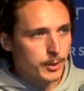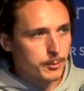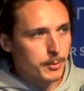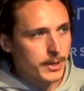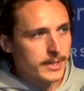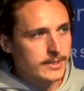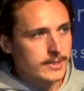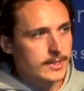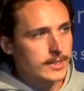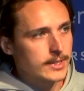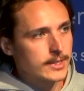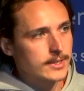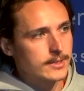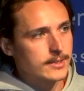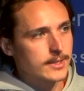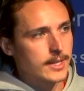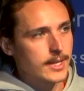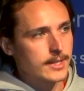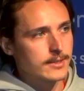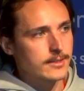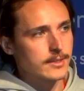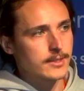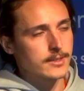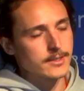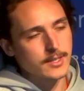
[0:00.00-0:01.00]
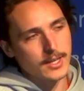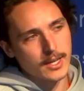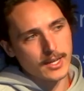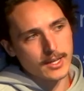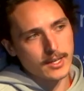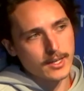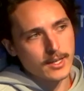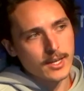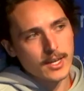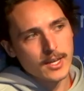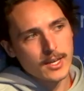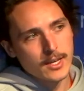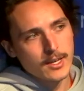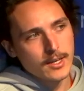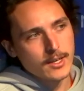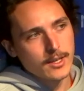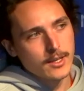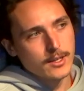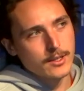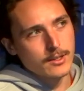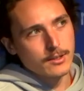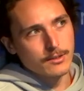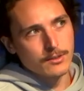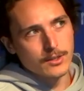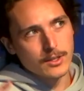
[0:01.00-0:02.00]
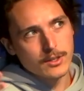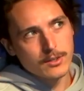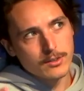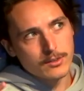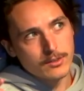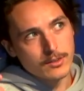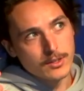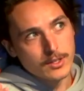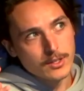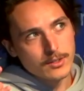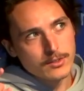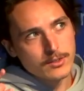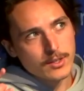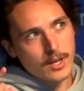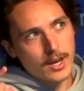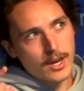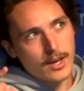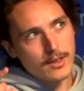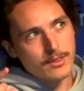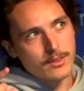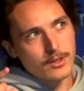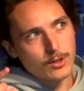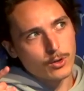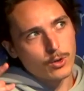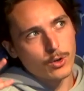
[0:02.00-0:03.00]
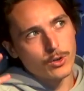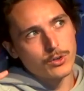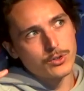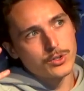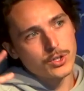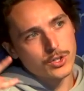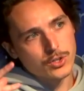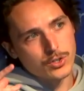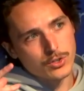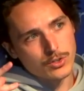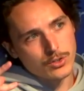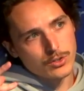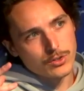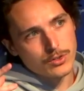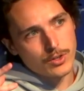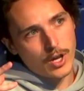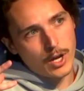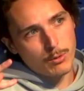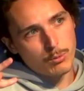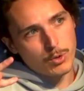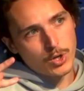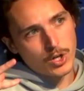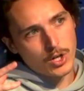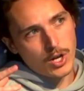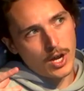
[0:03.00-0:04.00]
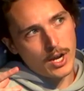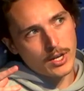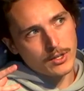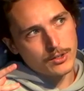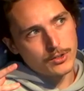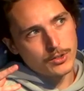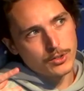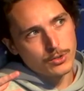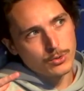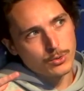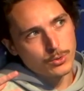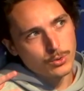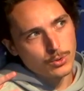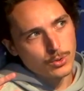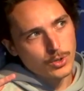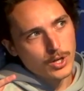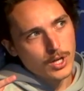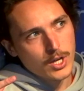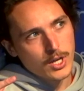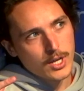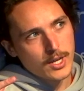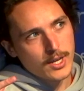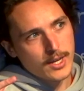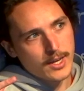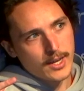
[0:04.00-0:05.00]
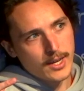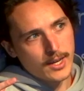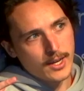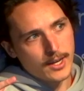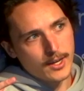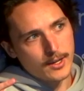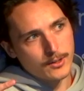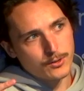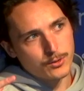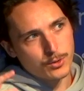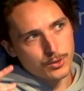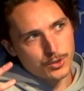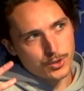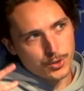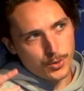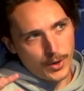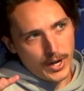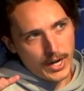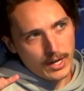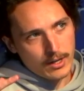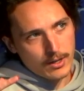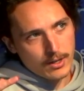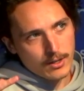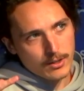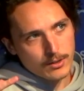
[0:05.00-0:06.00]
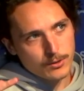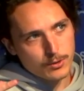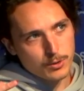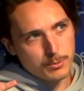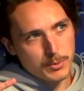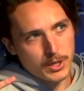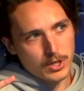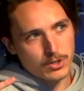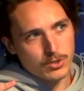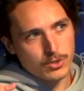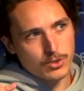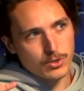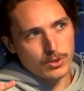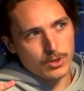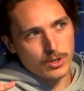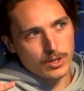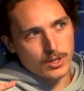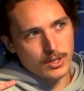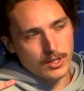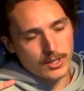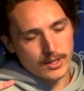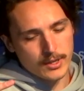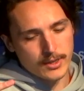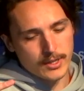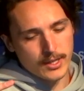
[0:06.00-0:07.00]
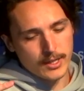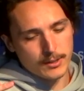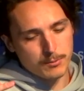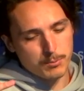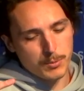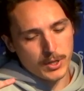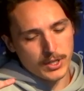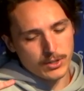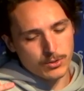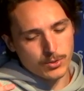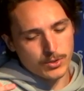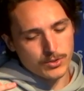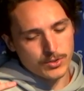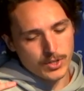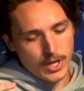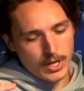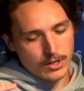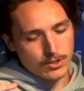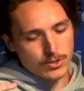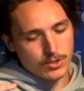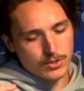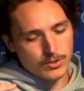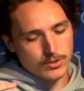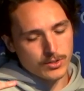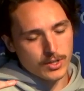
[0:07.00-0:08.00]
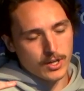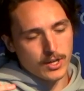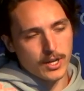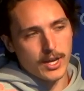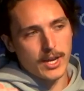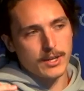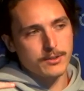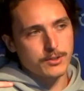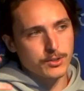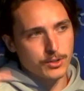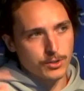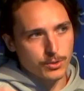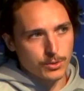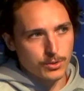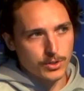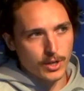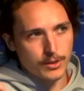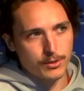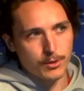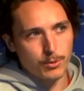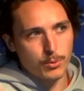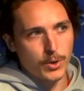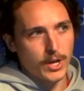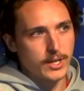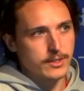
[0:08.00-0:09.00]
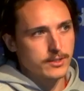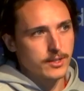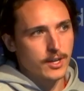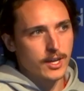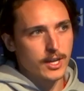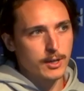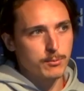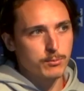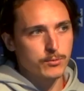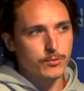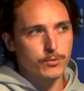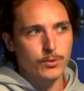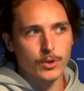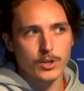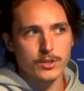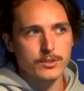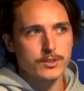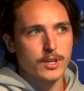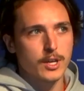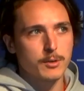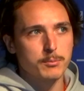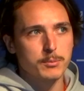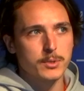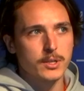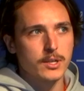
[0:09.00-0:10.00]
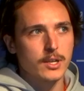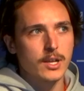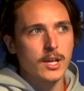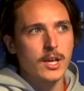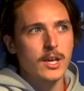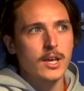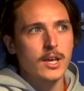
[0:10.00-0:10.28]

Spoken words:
basically says is, hey, these are the conditions I would like you to track to make sure that my transactions are executed at the right time. For example,